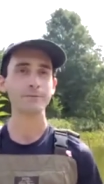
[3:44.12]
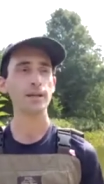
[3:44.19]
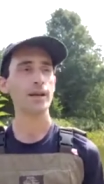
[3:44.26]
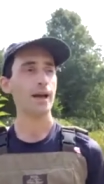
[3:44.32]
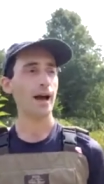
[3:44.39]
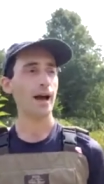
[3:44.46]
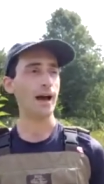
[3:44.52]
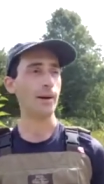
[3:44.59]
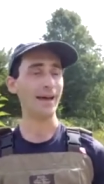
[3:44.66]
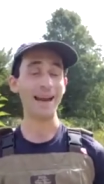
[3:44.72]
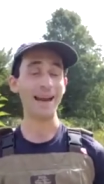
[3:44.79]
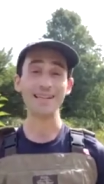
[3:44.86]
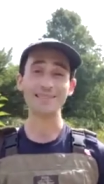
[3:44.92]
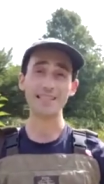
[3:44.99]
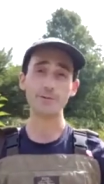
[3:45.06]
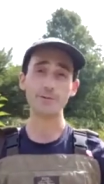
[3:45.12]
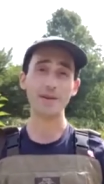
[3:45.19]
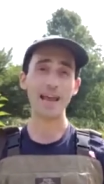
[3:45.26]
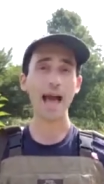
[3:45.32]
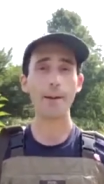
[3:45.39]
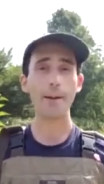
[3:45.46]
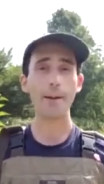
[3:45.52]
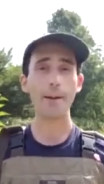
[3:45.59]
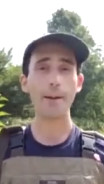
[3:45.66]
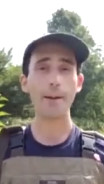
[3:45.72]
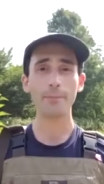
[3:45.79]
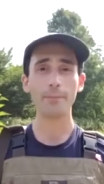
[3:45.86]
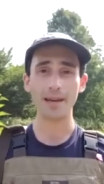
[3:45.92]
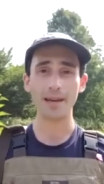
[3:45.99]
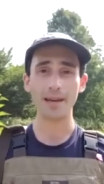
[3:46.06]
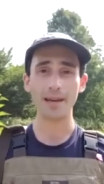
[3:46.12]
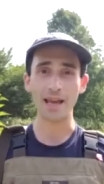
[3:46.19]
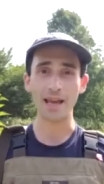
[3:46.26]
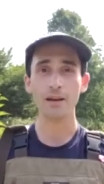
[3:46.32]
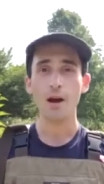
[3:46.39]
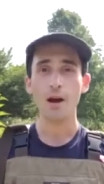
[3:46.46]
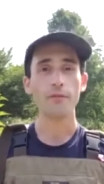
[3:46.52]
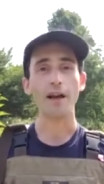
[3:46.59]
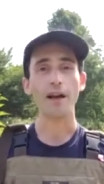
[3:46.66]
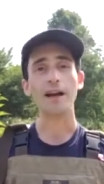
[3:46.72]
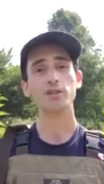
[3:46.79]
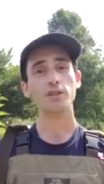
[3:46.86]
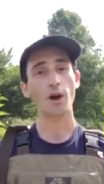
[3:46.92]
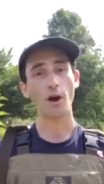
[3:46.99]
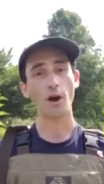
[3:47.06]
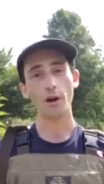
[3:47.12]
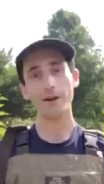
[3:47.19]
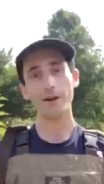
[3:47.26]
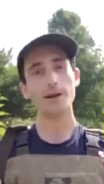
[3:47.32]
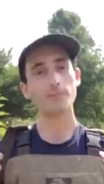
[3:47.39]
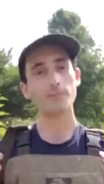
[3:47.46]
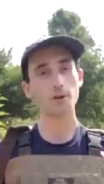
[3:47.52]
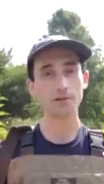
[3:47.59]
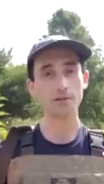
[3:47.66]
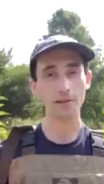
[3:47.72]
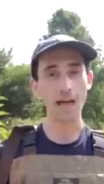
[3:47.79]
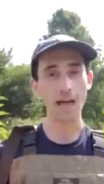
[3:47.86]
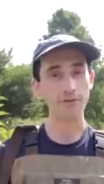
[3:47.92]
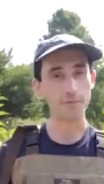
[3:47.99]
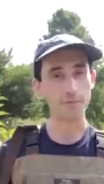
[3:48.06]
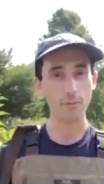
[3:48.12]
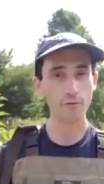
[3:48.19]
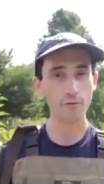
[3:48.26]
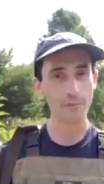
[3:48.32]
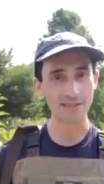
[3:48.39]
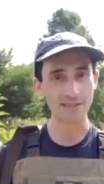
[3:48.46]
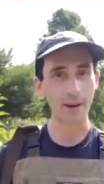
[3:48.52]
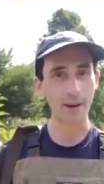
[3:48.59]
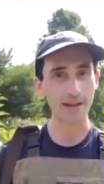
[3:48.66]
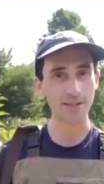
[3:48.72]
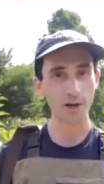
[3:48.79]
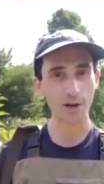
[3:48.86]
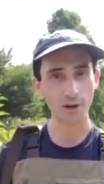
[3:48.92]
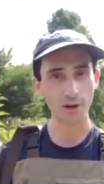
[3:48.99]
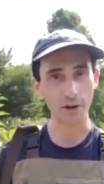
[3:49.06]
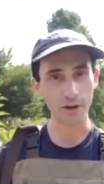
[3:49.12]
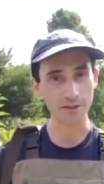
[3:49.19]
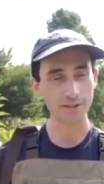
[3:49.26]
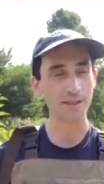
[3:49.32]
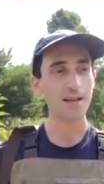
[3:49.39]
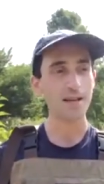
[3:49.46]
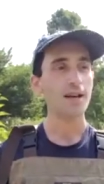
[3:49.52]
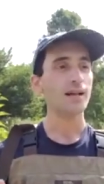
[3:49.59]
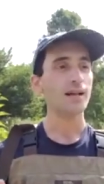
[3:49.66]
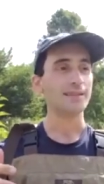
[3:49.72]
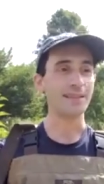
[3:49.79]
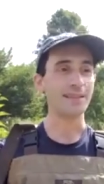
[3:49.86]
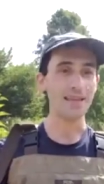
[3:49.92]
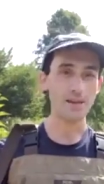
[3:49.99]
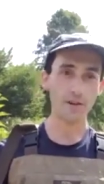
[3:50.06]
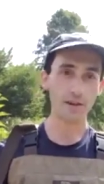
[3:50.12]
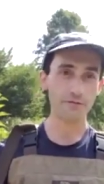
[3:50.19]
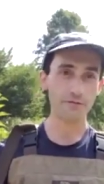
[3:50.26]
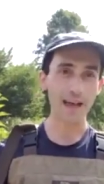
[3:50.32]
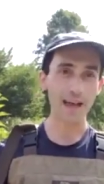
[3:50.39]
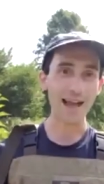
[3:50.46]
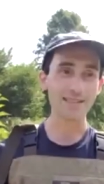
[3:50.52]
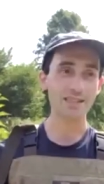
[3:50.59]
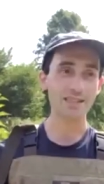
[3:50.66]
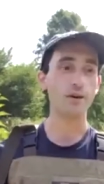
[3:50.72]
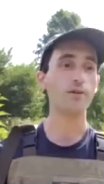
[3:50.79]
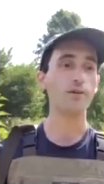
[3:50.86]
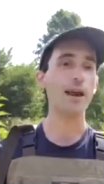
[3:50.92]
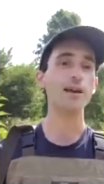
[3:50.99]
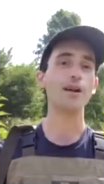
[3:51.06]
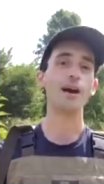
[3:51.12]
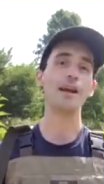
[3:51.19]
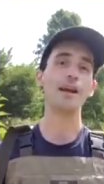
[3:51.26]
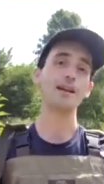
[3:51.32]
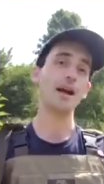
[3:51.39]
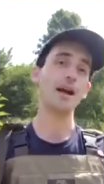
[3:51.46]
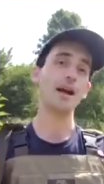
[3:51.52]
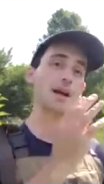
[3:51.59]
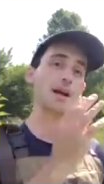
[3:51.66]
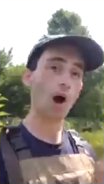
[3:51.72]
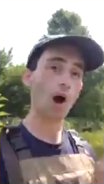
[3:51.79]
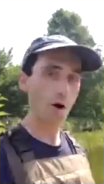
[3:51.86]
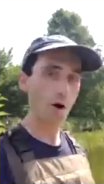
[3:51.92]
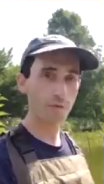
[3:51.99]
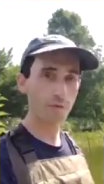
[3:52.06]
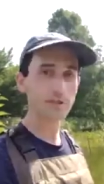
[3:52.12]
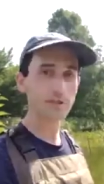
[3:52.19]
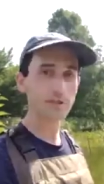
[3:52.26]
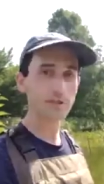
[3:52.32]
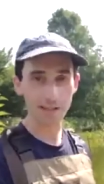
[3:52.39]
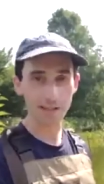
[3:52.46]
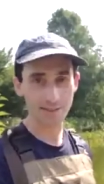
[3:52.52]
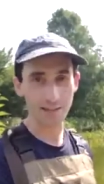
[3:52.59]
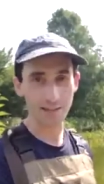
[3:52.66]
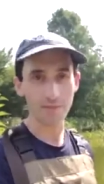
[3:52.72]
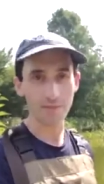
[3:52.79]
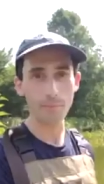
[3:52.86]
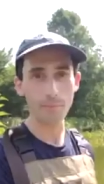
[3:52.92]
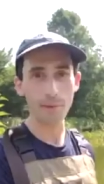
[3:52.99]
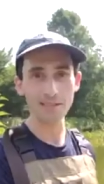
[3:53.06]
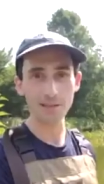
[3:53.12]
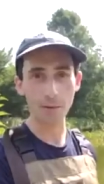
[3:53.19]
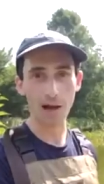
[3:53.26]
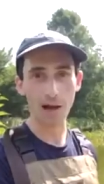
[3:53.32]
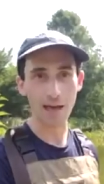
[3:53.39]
Um, and as that's been happening, we've actually already observed a lot of movements by turtles leaving Faxon and Rehder and coming over to Dawson, the biggest pond.